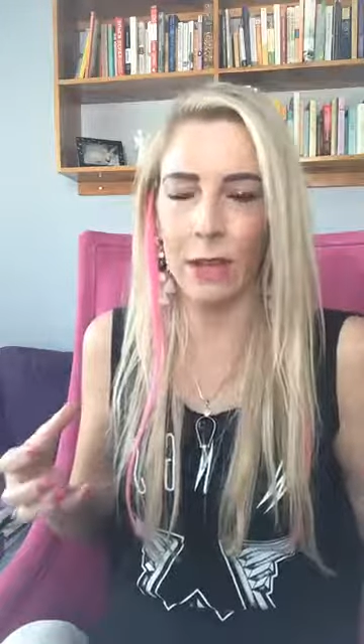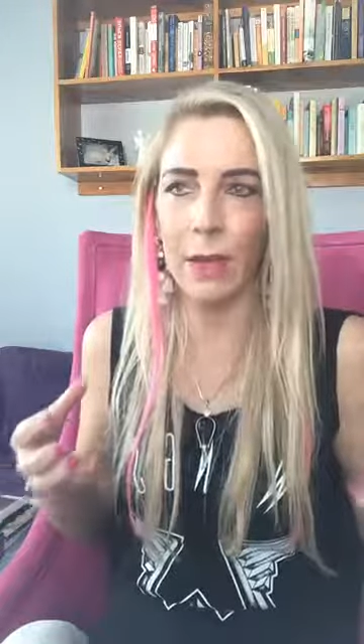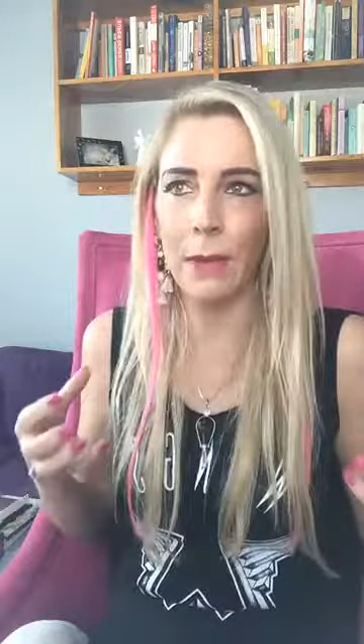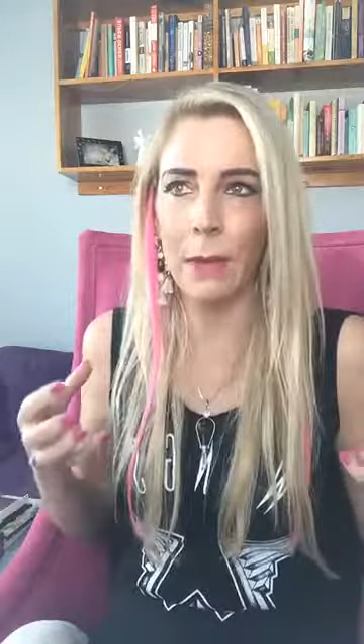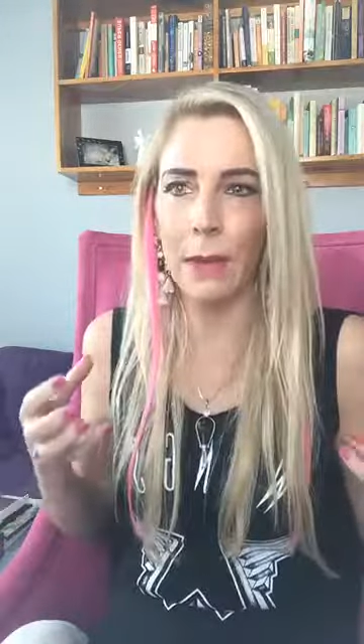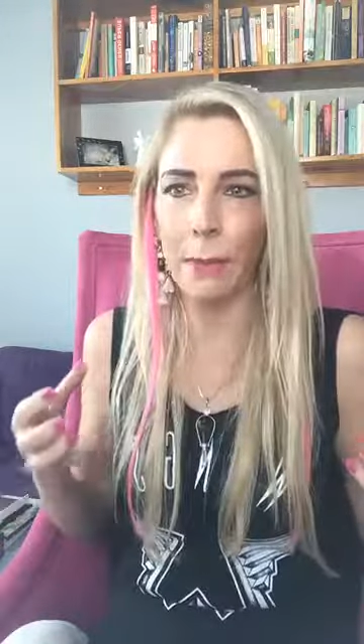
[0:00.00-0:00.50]
It
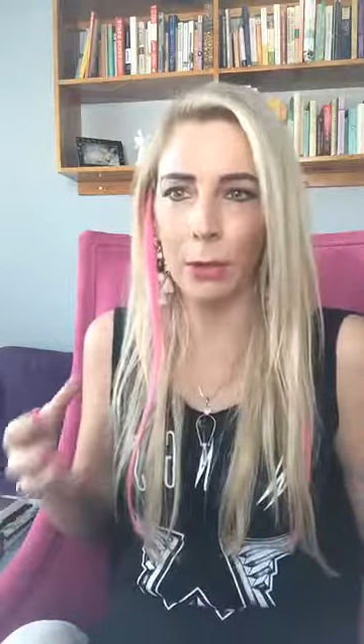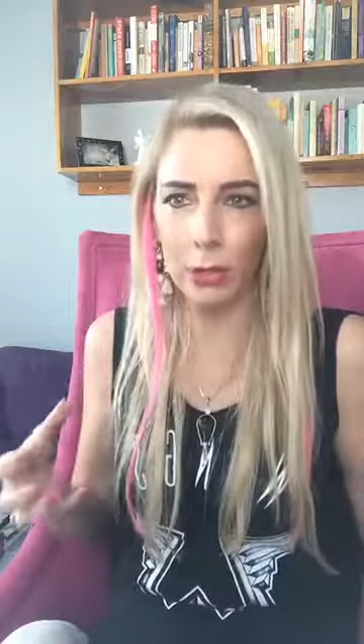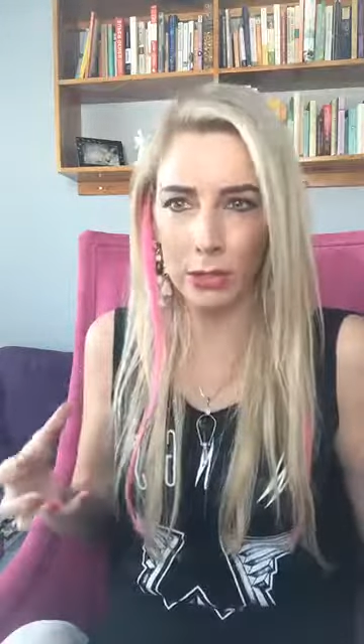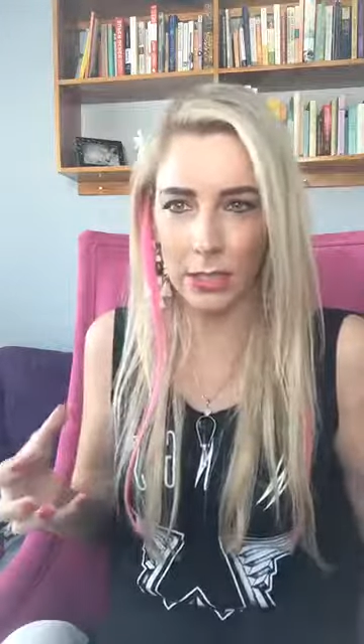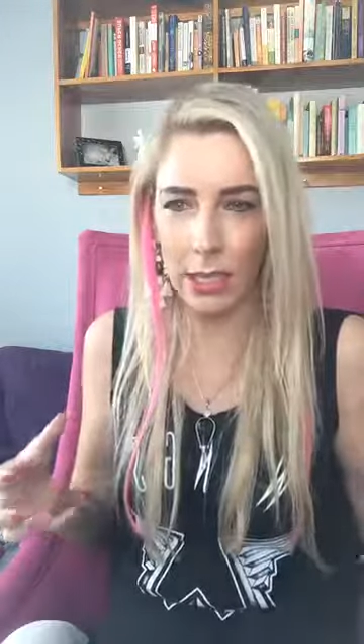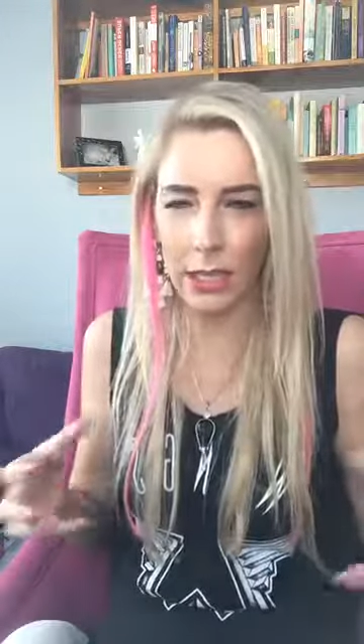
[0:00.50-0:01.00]
might be a
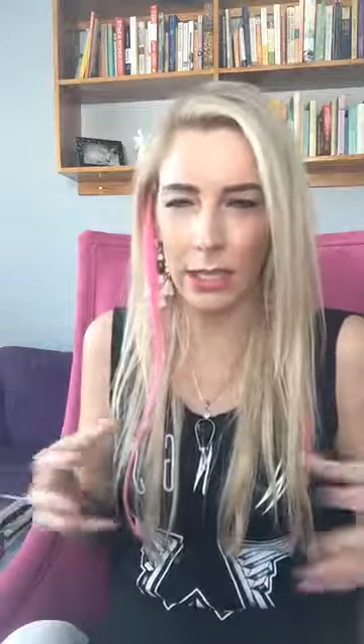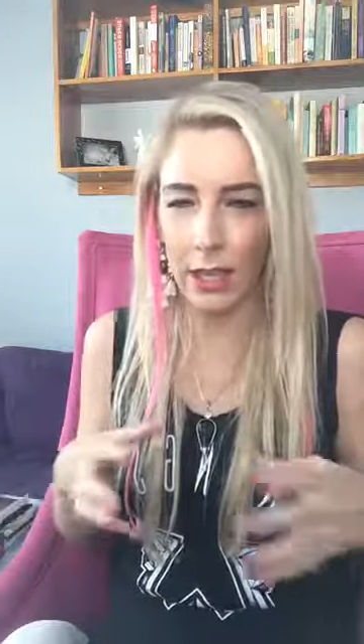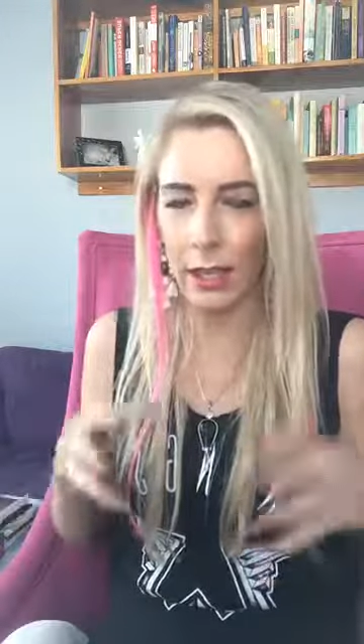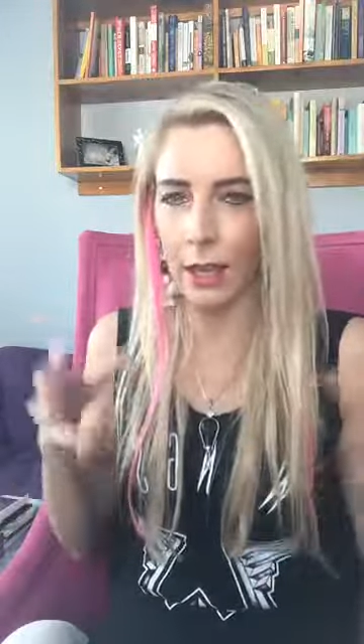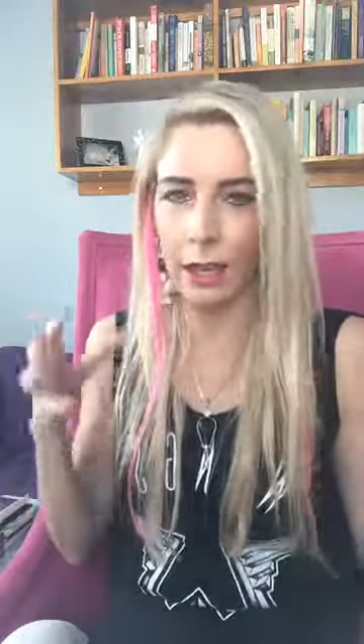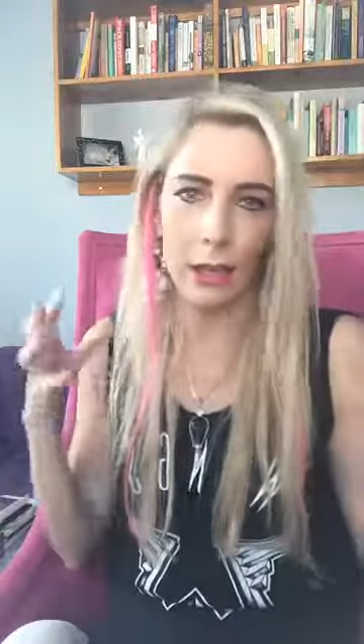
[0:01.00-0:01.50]
person,
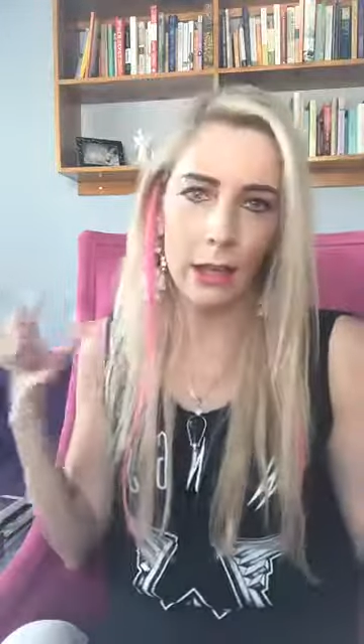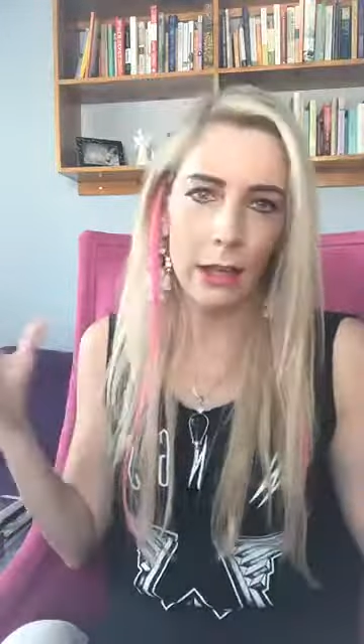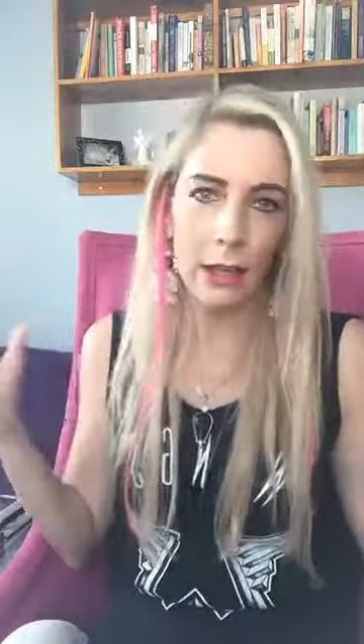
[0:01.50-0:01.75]
like a